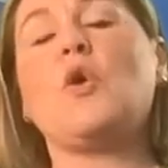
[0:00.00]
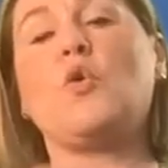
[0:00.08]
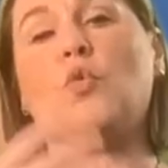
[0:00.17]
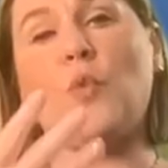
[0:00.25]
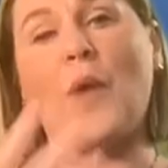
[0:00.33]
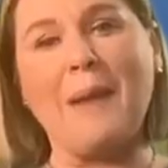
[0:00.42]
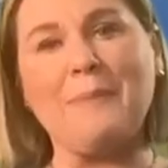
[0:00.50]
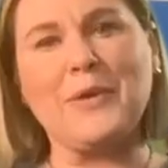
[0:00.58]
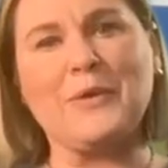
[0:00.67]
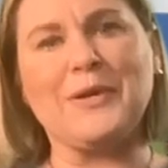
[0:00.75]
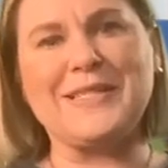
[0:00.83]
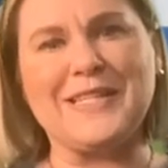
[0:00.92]
grab
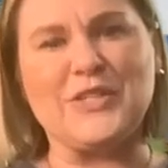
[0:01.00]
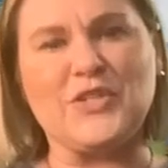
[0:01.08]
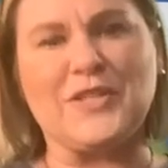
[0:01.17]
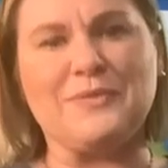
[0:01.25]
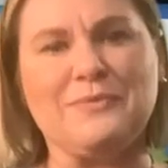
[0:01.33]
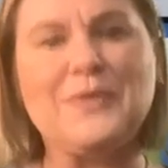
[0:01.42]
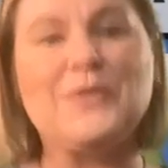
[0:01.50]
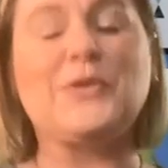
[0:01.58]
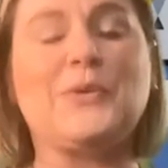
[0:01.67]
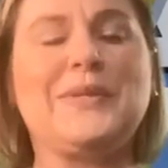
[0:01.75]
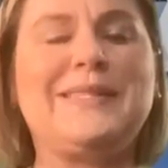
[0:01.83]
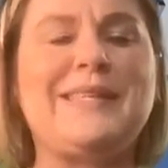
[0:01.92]
their attention,
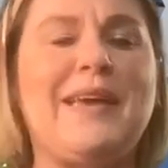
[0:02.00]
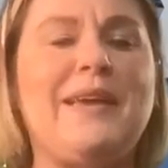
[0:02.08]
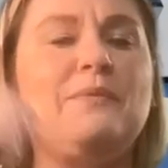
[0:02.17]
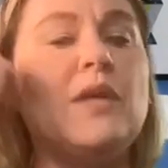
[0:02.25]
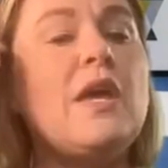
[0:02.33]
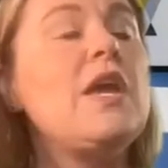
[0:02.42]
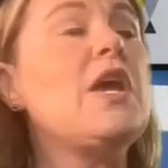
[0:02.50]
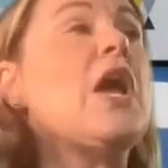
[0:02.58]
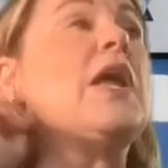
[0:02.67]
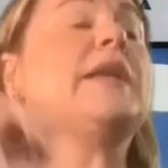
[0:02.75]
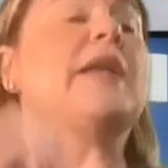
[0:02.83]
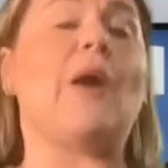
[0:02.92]
so to say.
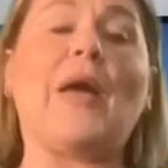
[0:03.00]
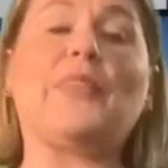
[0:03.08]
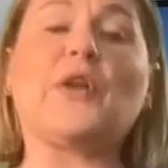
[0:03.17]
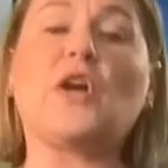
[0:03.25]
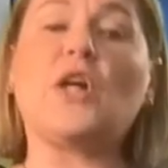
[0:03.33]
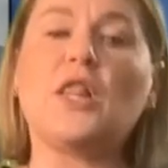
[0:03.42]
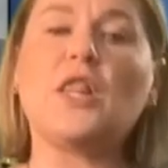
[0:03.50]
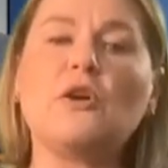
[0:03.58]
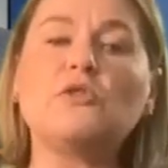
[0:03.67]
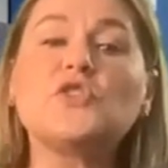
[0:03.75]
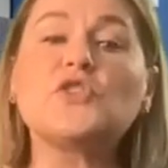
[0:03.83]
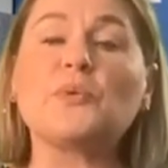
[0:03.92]
Now, at the
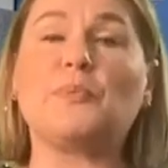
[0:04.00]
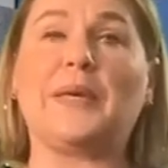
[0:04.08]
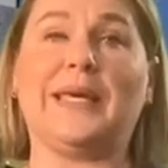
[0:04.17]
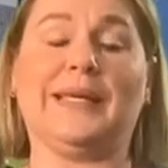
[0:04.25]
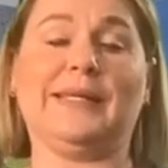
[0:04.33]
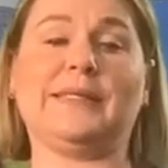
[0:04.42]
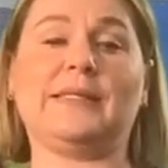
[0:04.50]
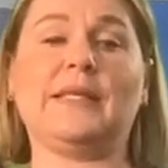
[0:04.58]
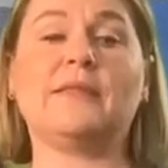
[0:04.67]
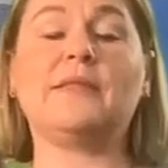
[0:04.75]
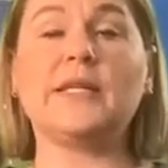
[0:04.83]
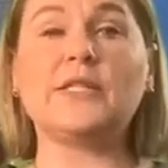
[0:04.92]
closure piece,
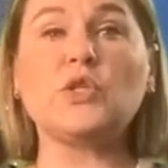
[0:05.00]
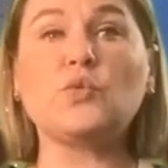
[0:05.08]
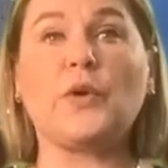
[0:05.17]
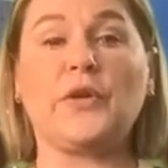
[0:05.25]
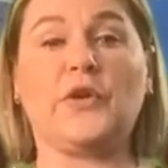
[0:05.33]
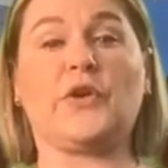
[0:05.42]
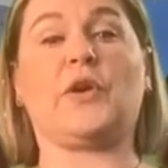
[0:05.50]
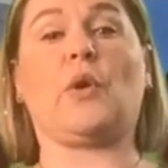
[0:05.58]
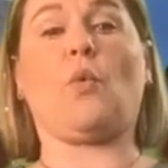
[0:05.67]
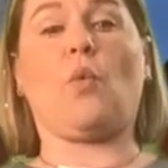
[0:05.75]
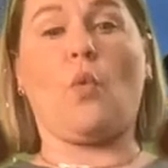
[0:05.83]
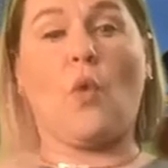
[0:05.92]
this is when you're going to
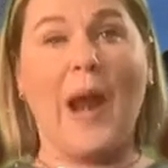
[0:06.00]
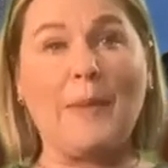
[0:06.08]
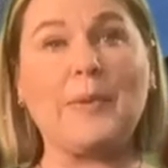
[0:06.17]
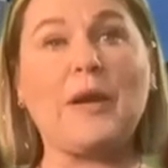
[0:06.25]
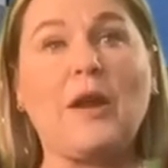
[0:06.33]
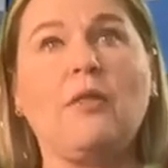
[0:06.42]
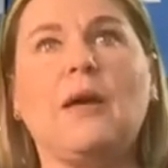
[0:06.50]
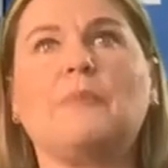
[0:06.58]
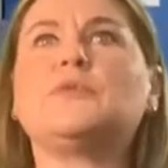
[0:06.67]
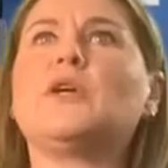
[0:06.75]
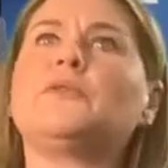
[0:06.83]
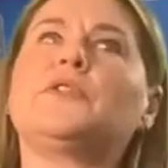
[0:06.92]
wrap it all
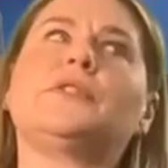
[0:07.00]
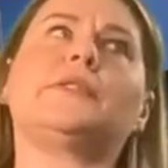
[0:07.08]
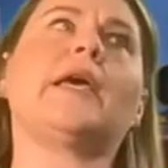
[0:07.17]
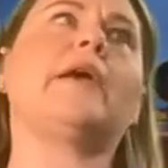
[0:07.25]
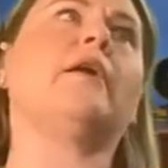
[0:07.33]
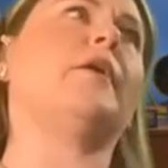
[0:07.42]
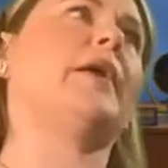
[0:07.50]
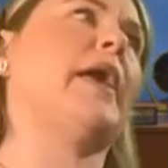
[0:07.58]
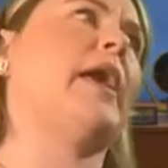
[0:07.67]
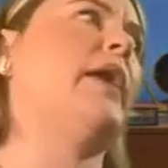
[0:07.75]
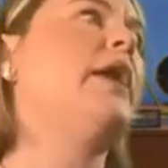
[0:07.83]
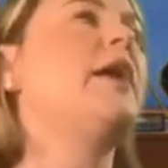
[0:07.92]
up. Don't just say,
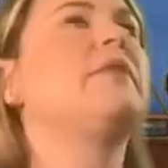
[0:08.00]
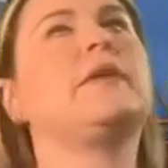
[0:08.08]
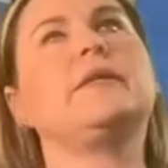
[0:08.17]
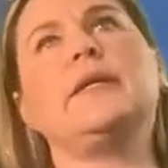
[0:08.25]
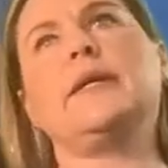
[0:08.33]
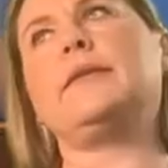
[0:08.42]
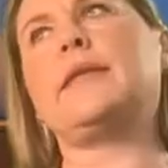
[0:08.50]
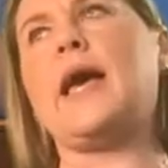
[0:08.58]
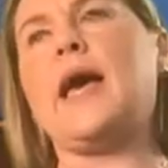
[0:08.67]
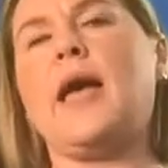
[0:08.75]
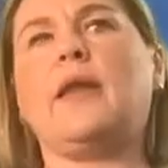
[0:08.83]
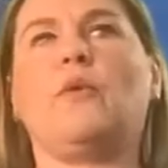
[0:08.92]
okay, they did
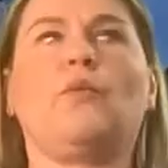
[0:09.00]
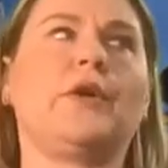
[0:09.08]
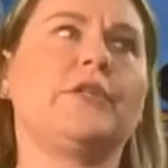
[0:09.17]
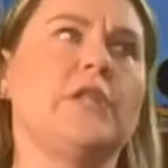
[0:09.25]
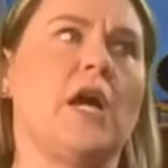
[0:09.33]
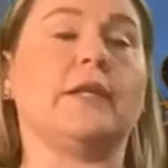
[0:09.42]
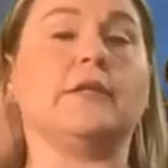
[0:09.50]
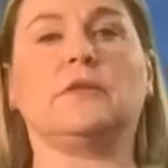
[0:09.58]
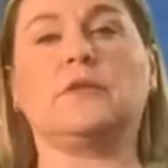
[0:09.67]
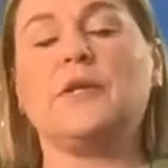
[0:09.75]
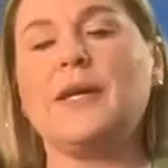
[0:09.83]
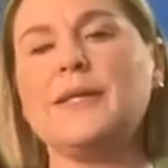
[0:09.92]
that and we're done.
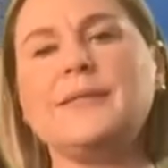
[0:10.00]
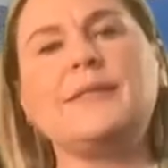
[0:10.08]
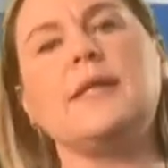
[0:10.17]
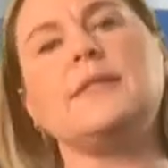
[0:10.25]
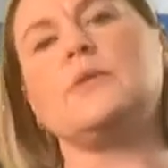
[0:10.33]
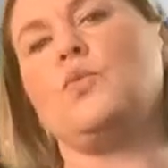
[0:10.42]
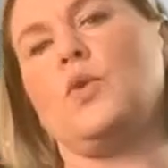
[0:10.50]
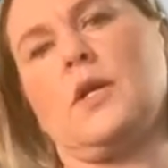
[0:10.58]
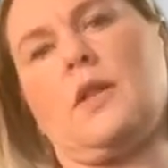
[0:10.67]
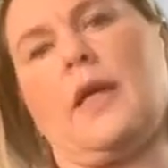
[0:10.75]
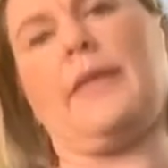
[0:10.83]
It doesn't work